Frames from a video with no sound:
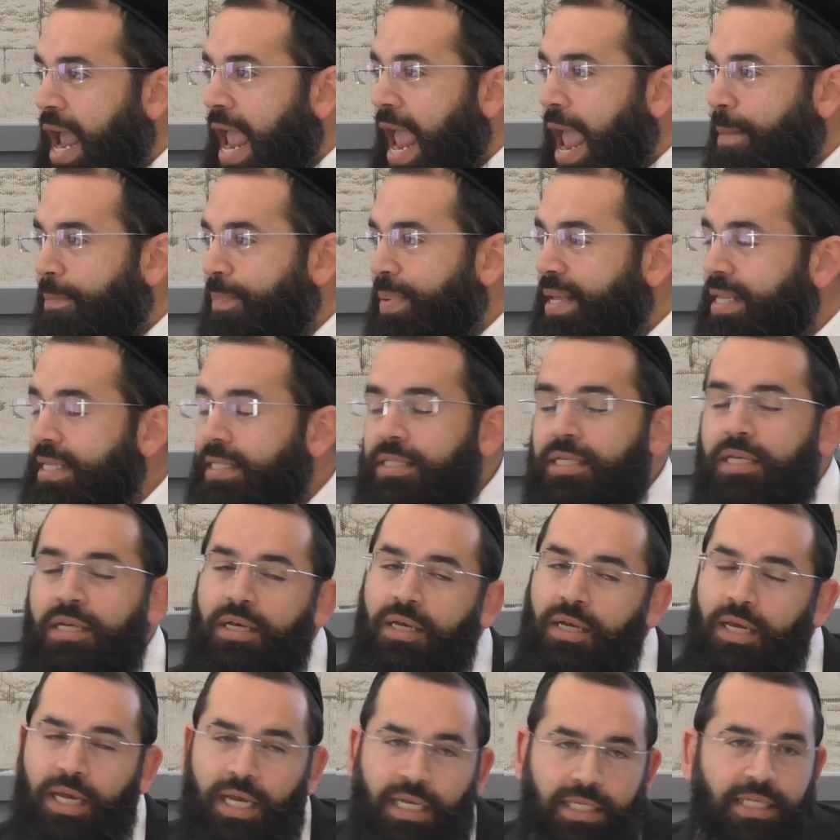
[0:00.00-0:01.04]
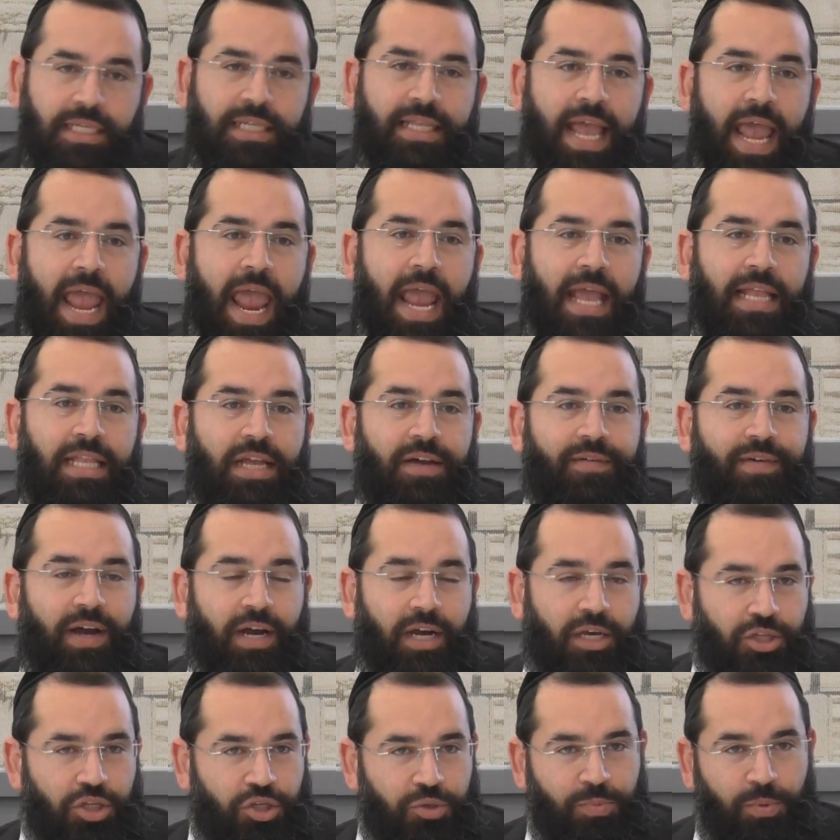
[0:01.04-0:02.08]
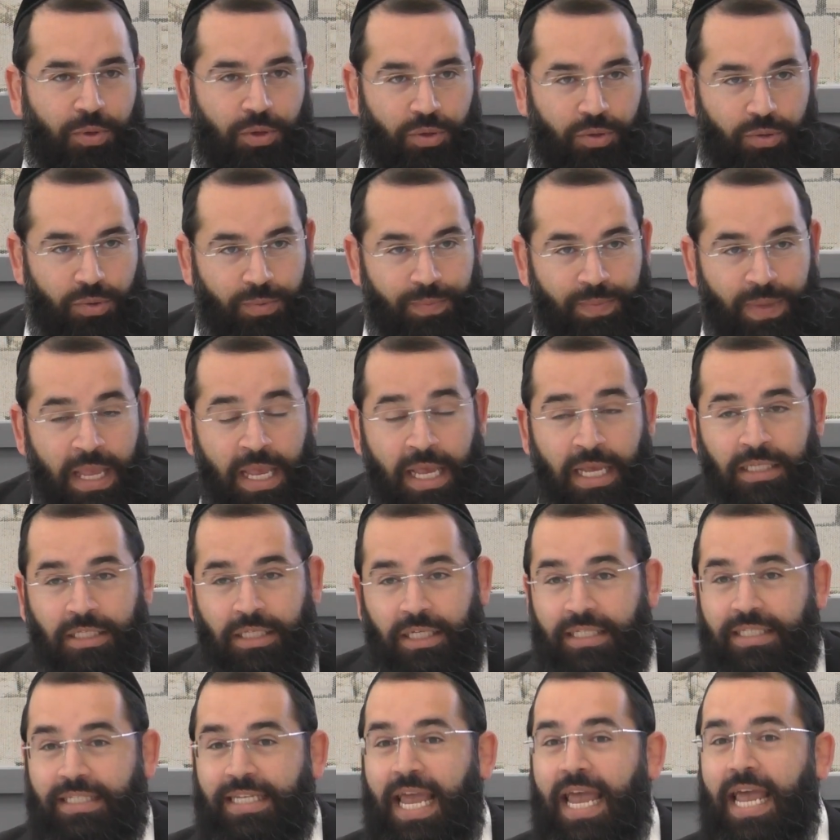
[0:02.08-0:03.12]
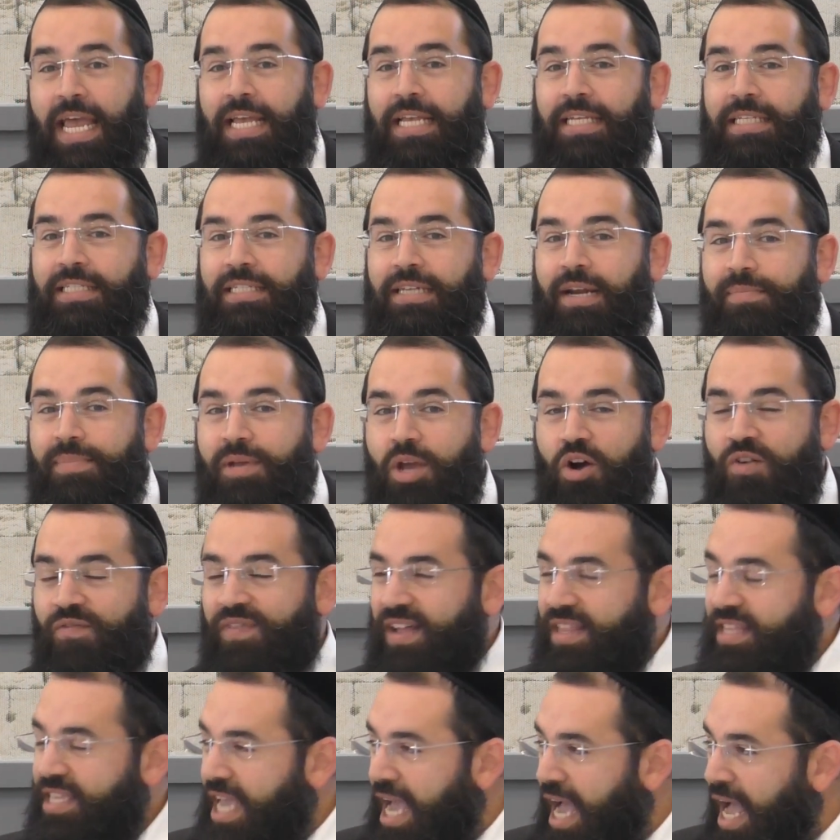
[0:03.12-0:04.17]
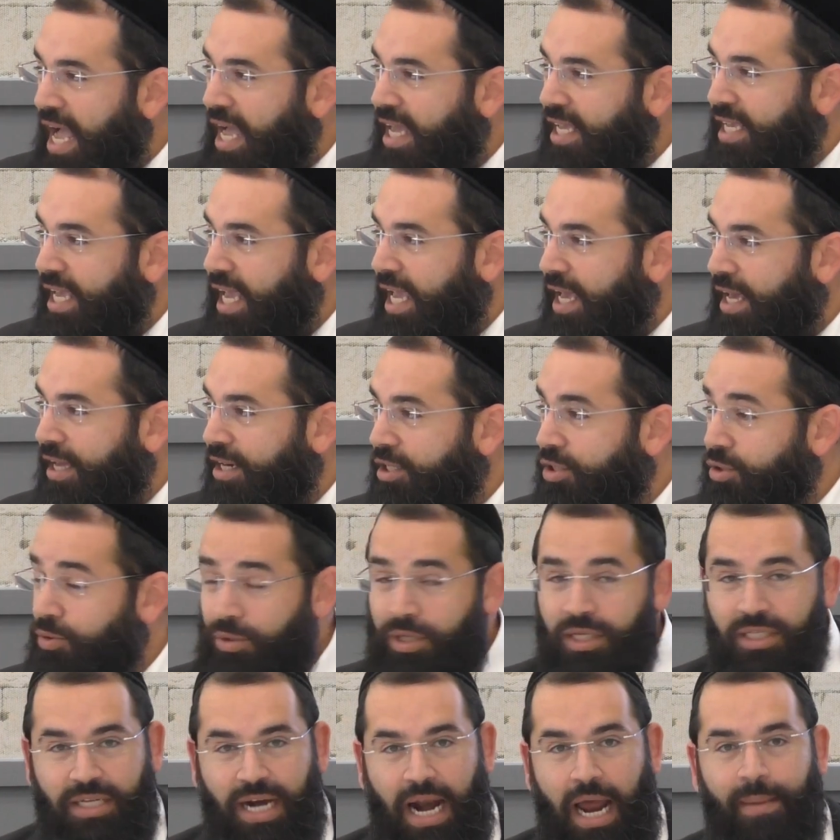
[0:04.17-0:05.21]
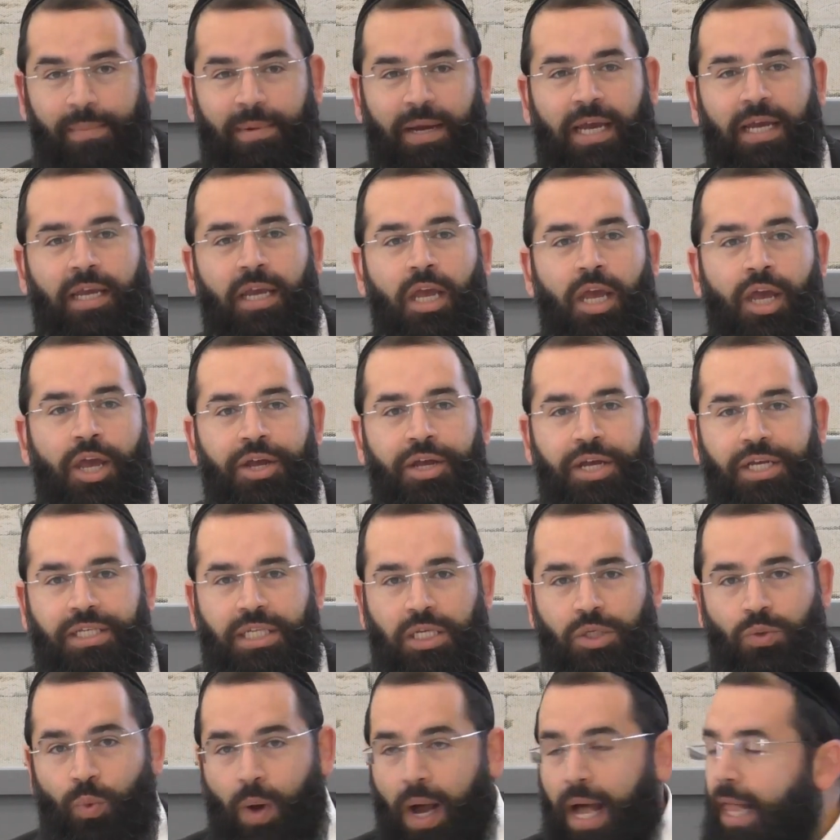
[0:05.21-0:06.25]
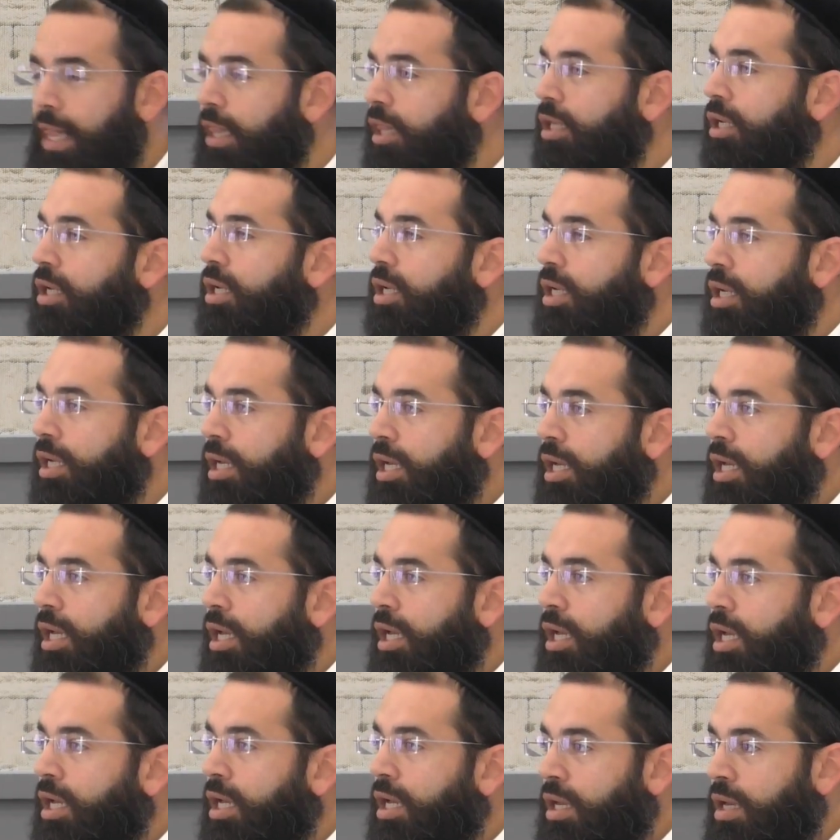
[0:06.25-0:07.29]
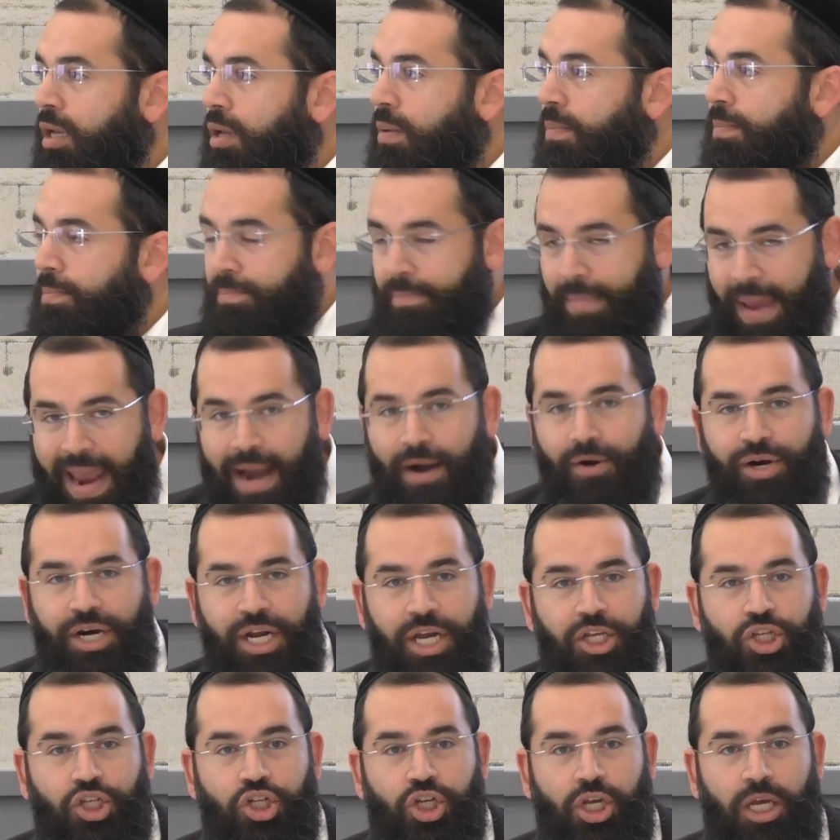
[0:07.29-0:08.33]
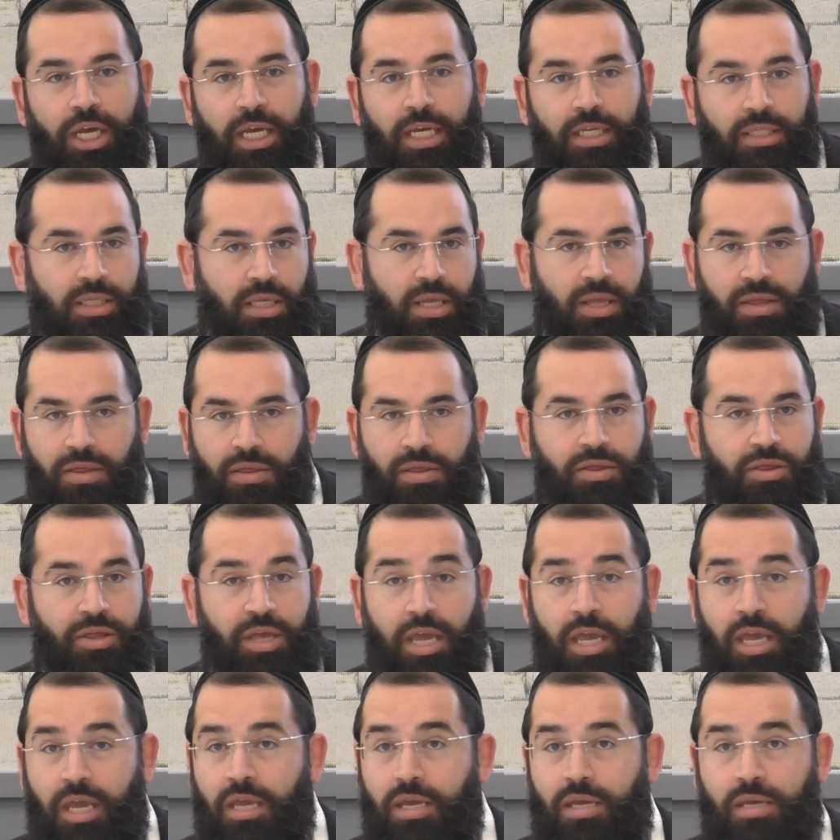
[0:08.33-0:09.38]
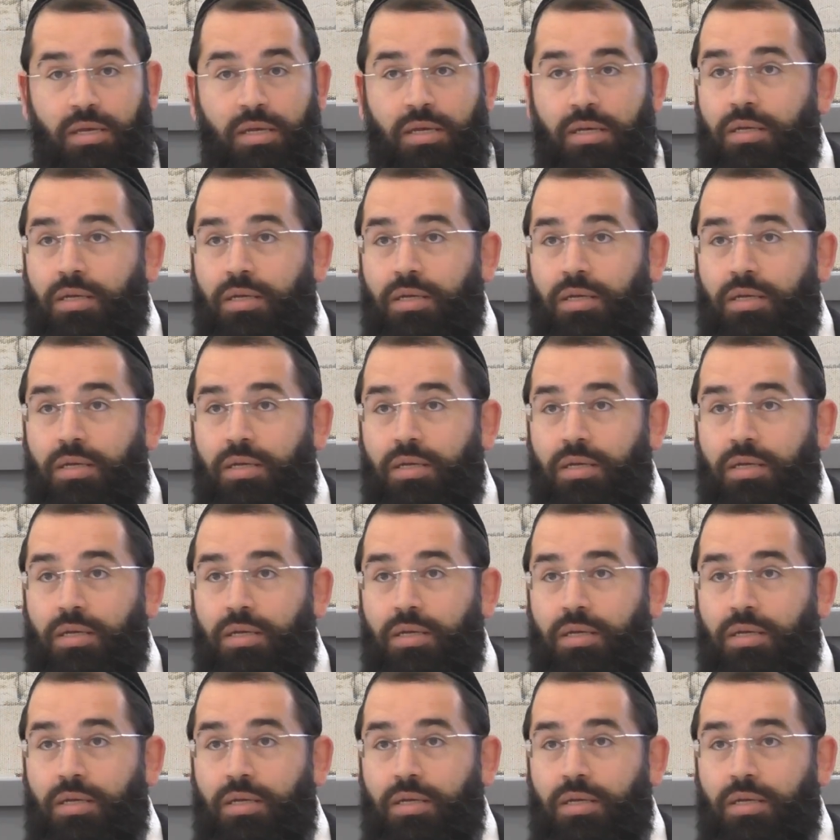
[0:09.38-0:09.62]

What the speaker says: happens, is in the hand of HaKadosh Baruch Hu. So says Rabbi Ovadiah Ger to his rabbi, he says, well, marriage is the